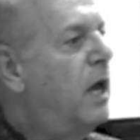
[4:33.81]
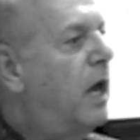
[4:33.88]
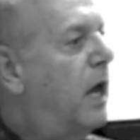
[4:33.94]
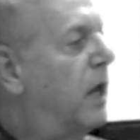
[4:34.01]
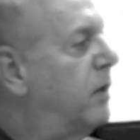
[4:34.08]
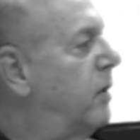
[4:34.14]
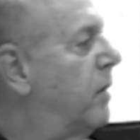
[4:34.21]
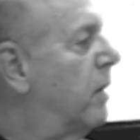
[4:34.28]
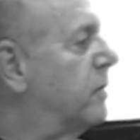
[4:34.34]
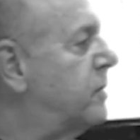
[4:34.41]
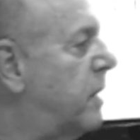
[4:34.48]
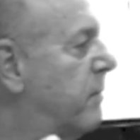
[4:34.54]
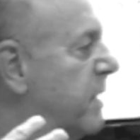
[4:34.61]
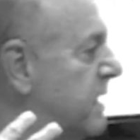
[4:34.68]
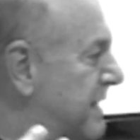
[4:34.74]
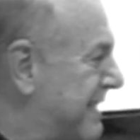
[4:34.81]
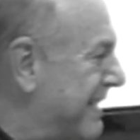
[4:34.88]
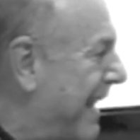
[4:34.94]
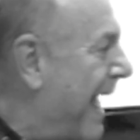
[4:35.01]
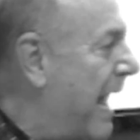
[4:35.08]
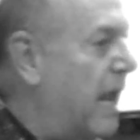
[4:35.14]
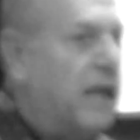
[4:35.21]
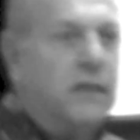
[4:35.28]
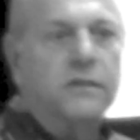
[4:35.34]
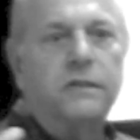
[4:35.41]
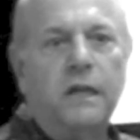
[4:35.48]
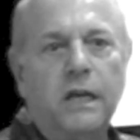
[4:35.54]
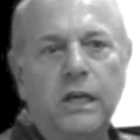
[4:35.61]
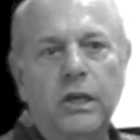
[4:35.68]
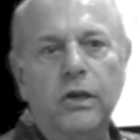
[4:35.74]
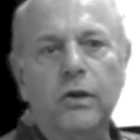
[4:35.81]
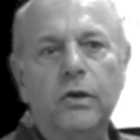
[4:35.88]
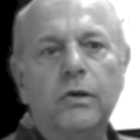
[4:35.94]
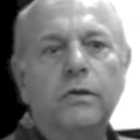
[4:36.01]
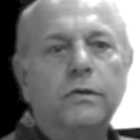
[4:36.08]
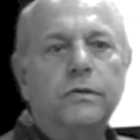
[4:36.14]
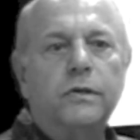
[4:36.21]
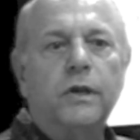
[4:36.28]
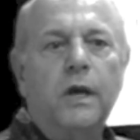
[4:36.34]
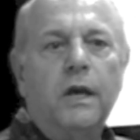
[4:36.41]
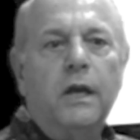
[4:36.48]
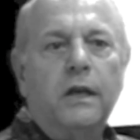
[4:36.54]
And, you know, some of the slangs they use.